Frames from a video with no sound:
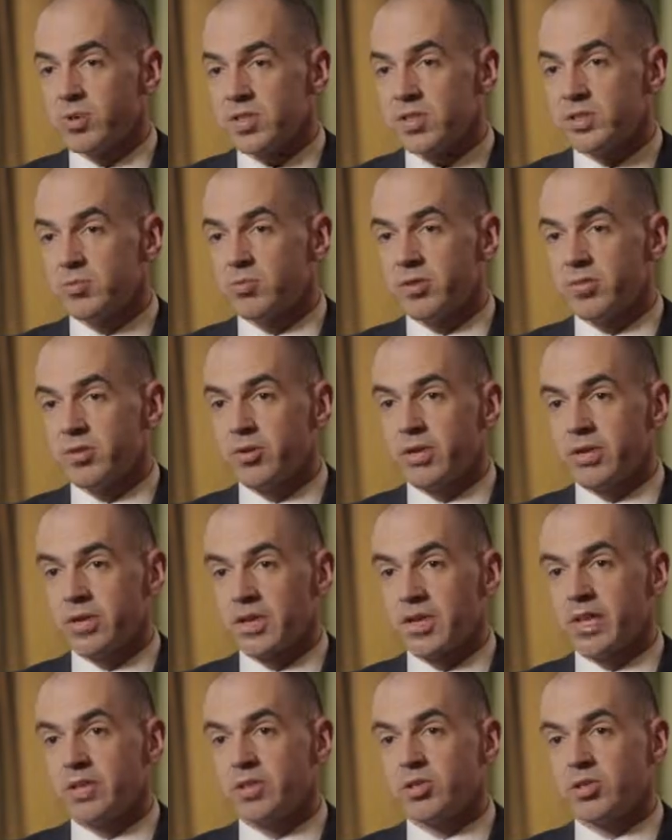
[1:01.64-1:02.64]
reason we're very
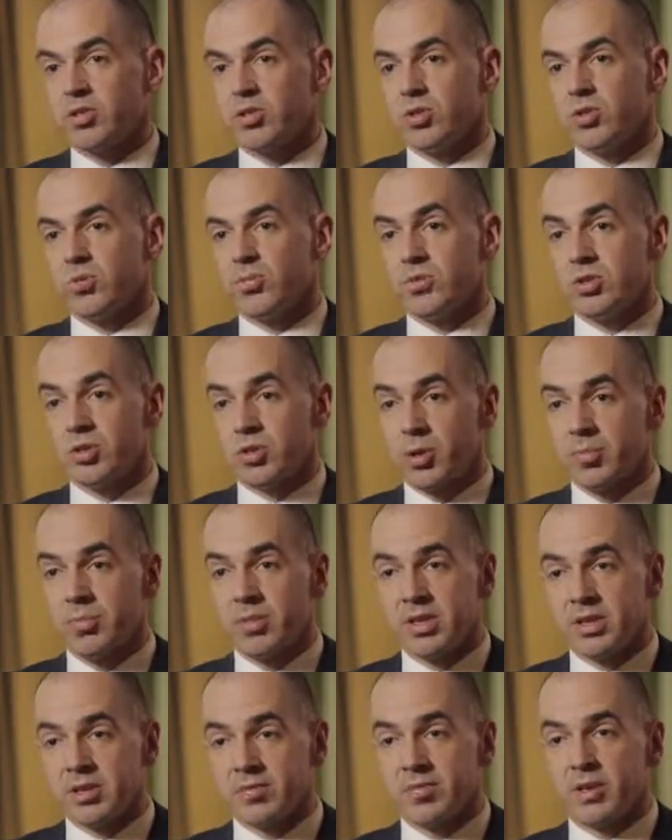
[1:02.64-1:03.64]
keen to stop
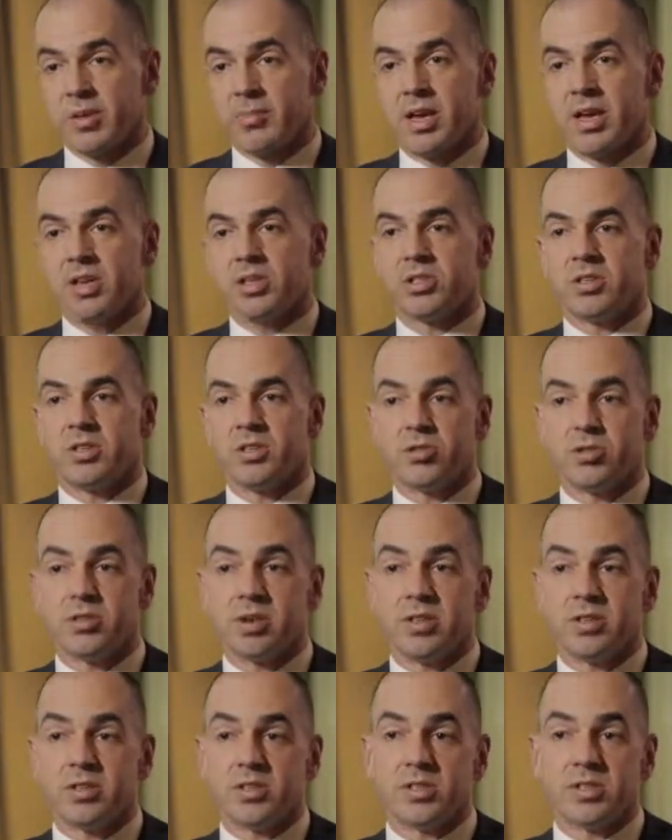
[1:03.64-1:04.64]
the inflammation and
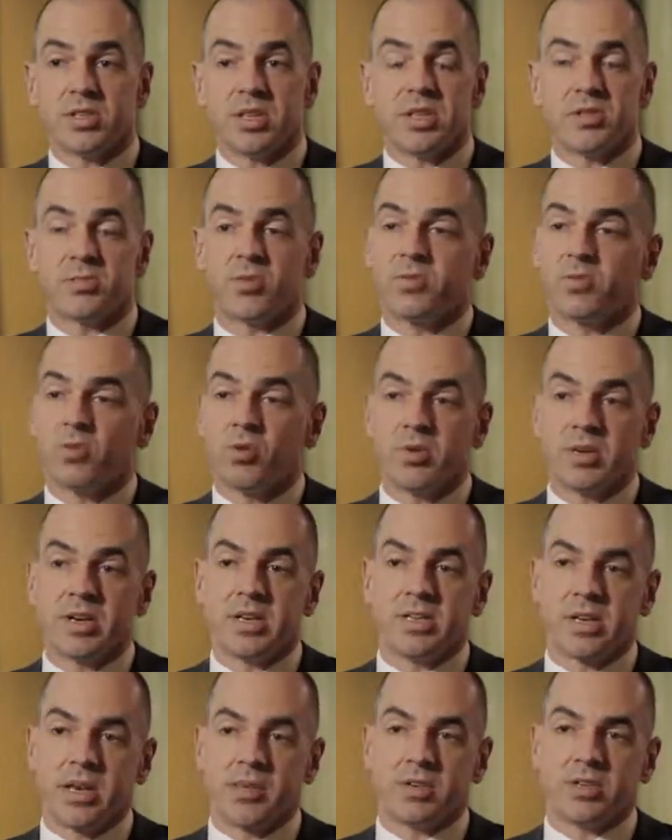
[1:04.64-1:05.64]
treat the disease before any
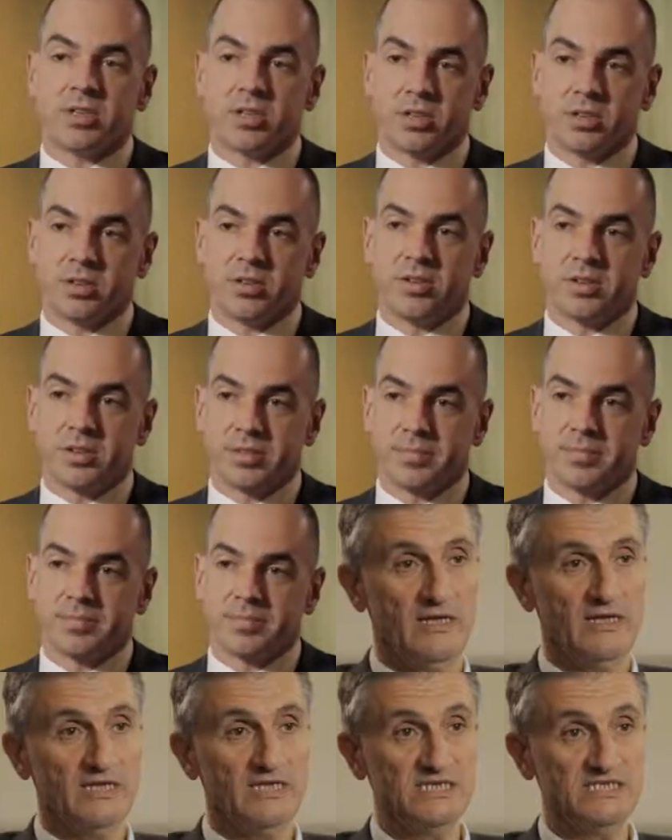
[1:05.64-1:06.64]
damage occurs.
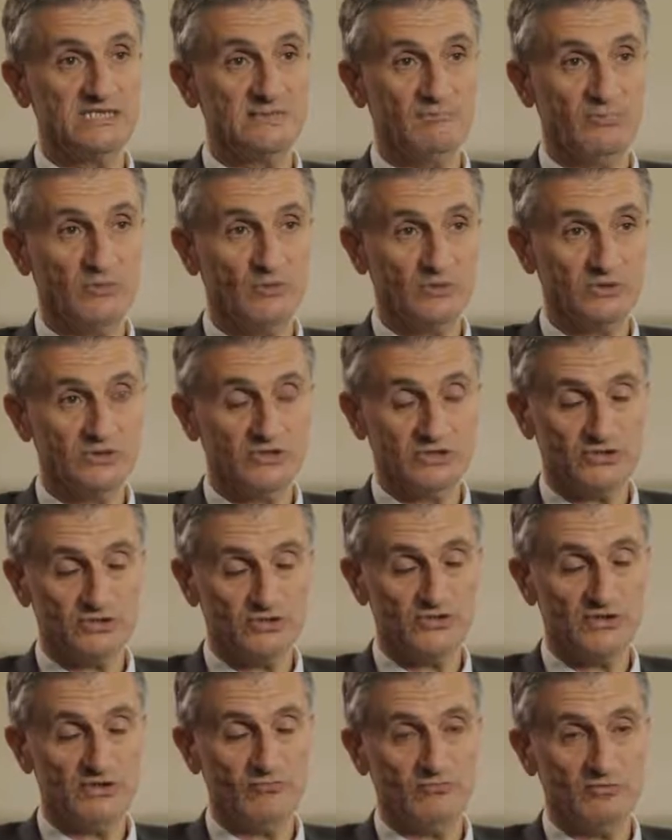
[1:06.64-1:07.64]
It is important to
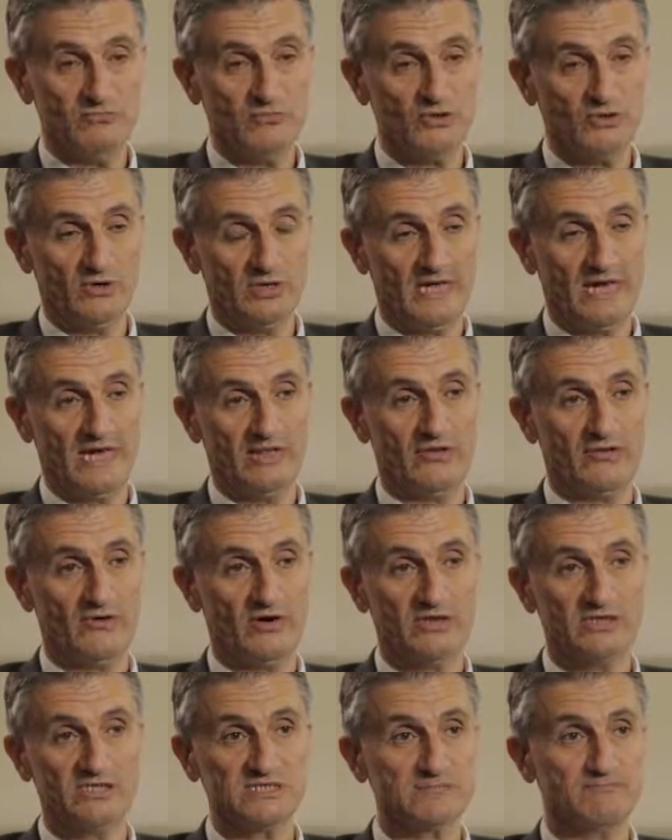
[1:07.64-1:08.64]
treat rheumatoid
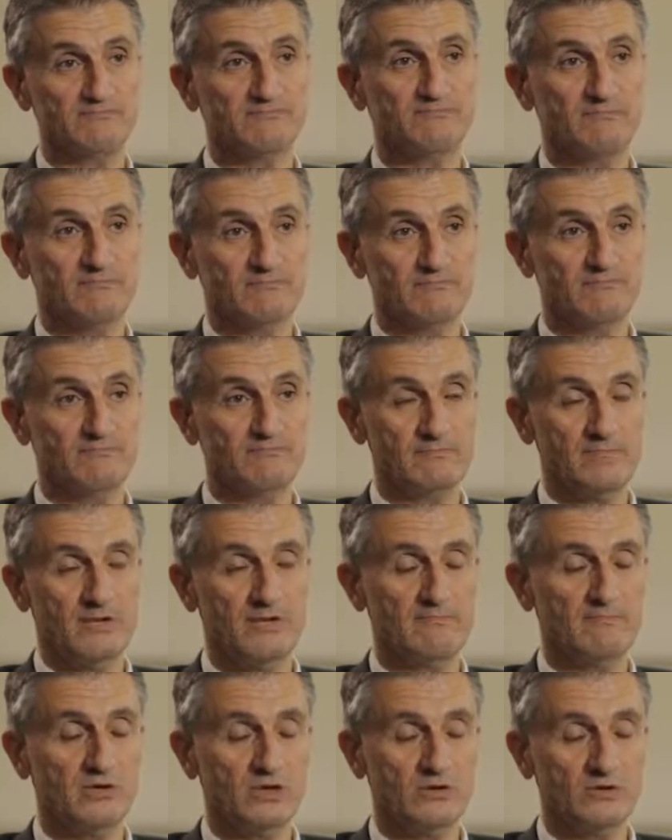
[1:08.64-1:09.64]
arthritis
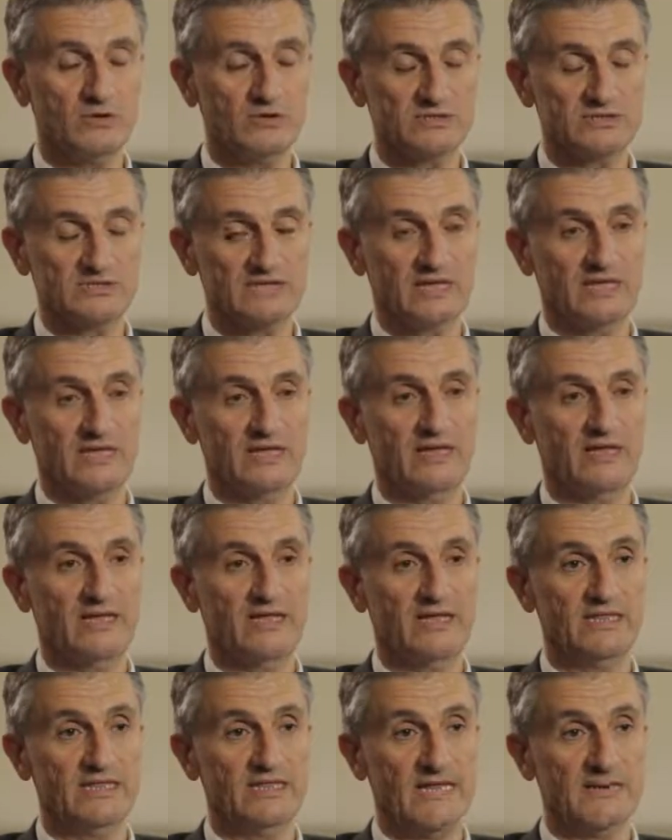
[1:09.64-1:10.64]
because
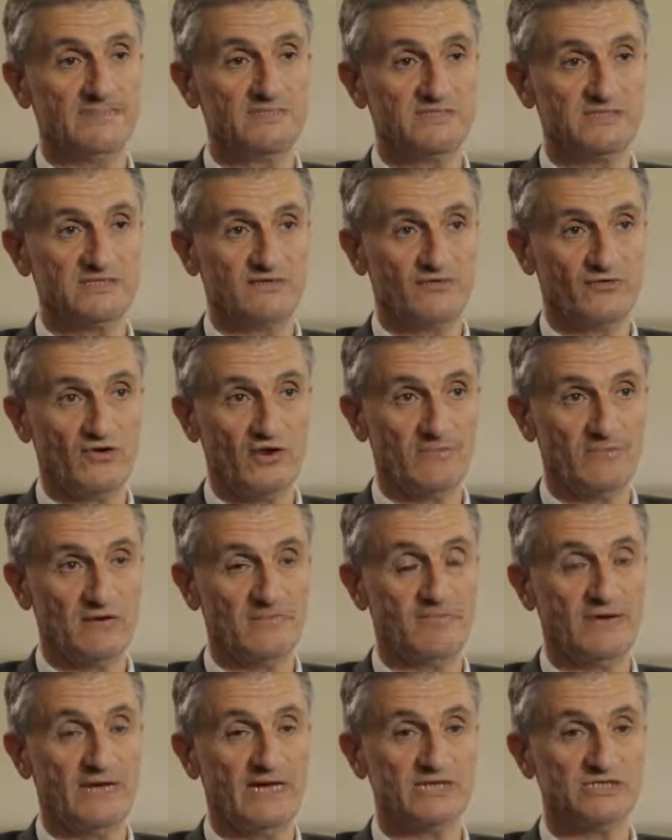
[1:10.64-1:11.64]
in the absence of
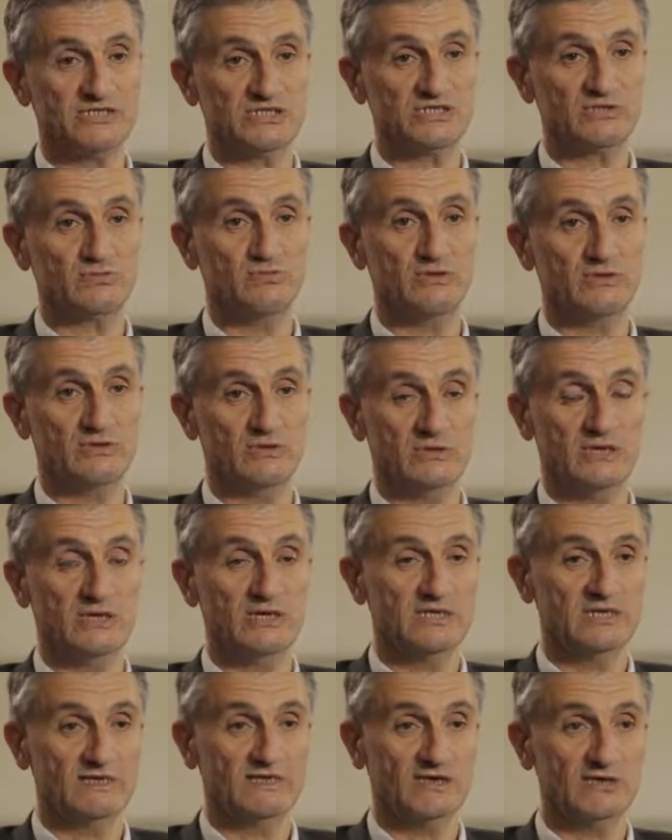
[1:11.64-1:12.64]
treatment, patients will
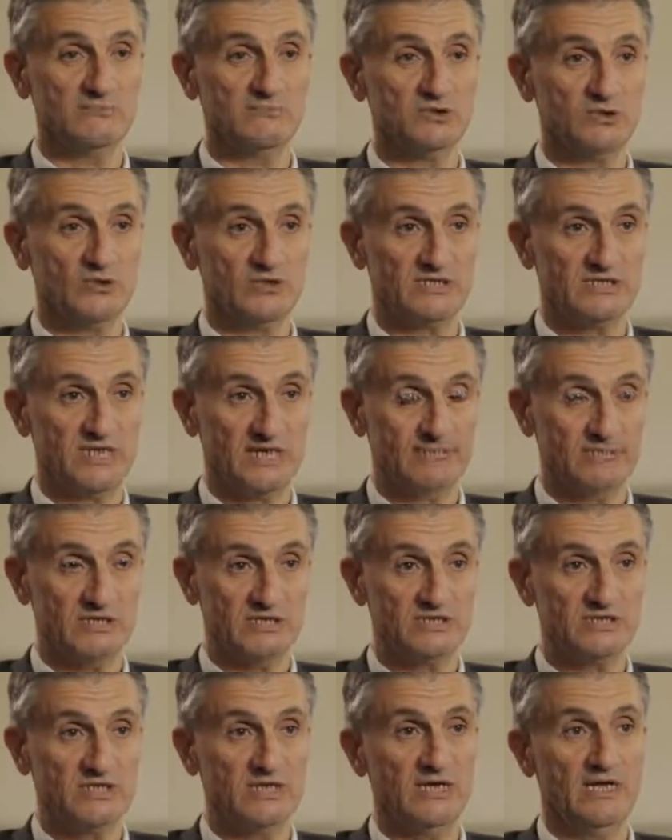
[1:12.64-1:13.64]
develop joint
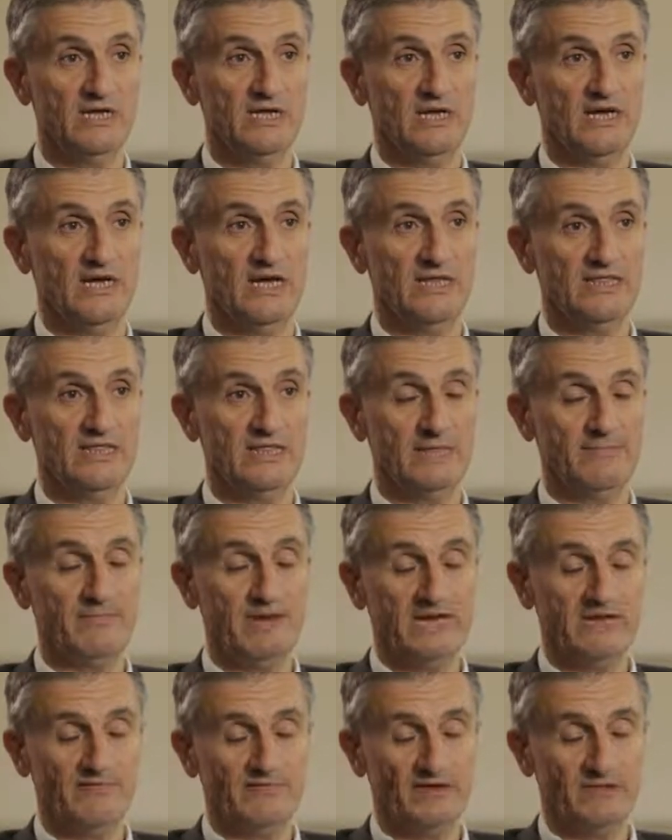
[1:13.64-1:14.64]
damage and they
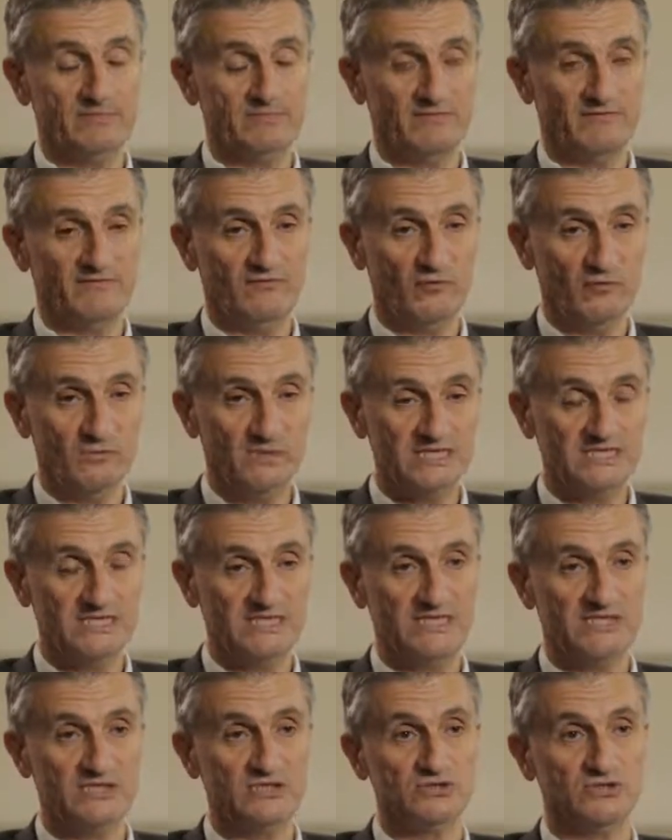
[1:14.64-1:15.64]
may develop deformities in
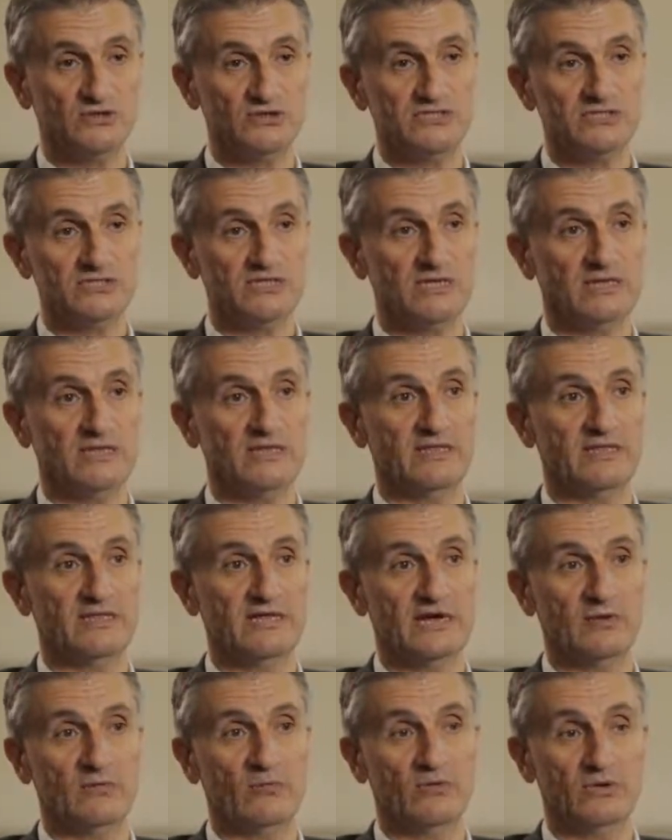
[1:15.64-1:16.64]
their joints.
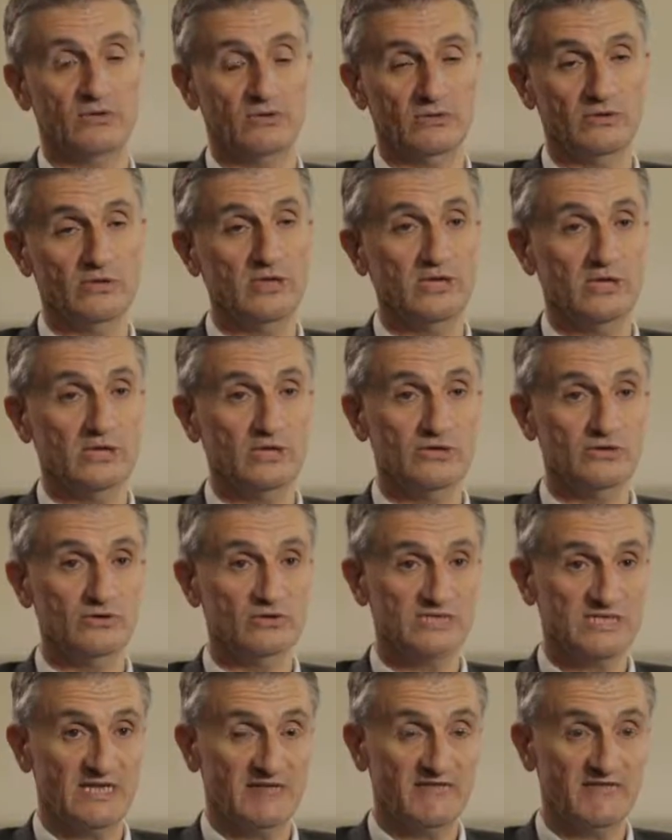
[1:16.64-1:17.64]
They will
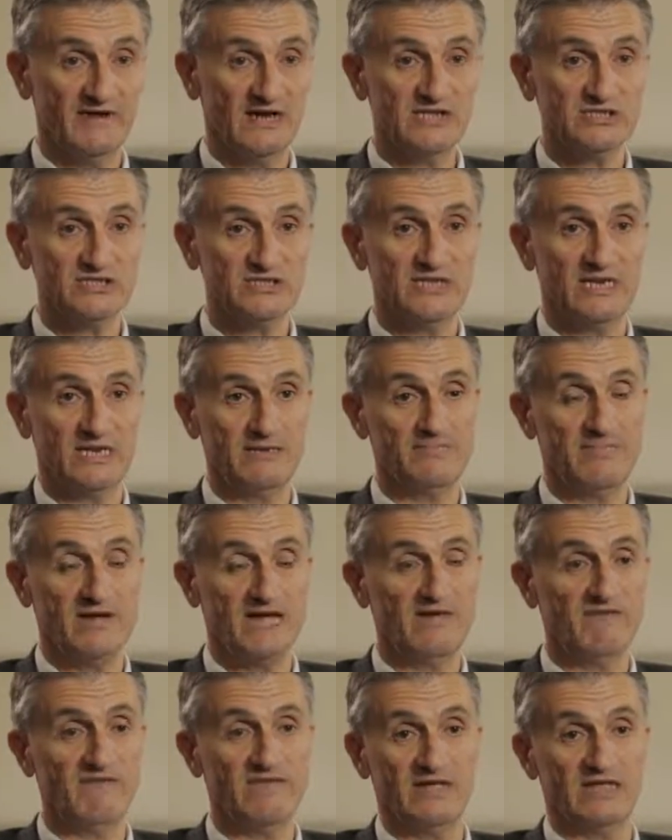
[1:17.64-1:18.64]
lose their function and it
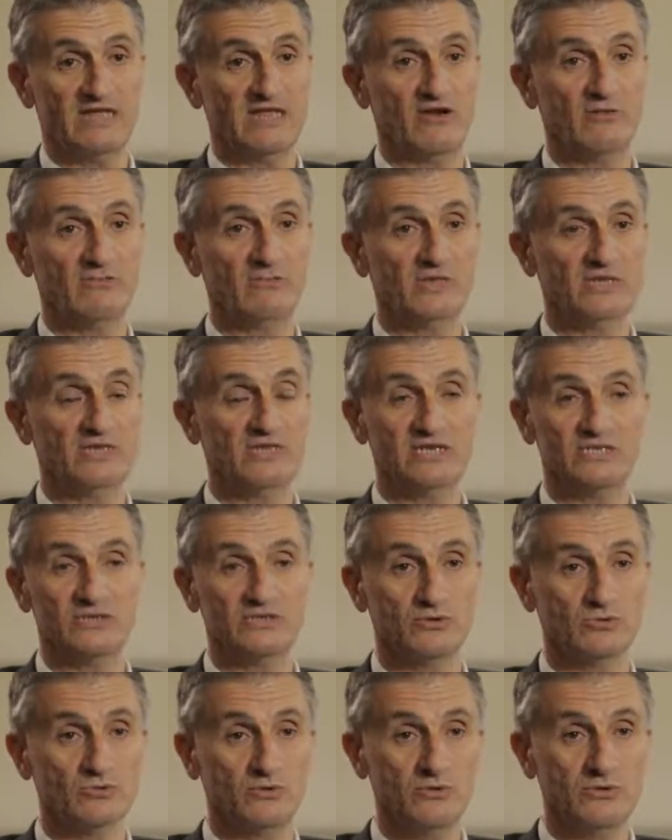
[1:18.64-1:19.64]
may affect their ability
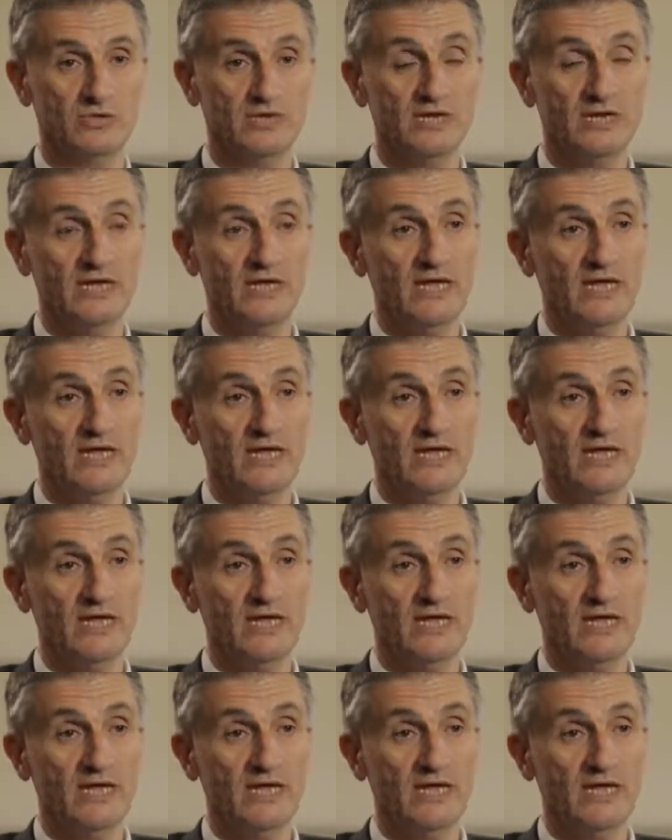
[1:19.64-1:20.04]
to work,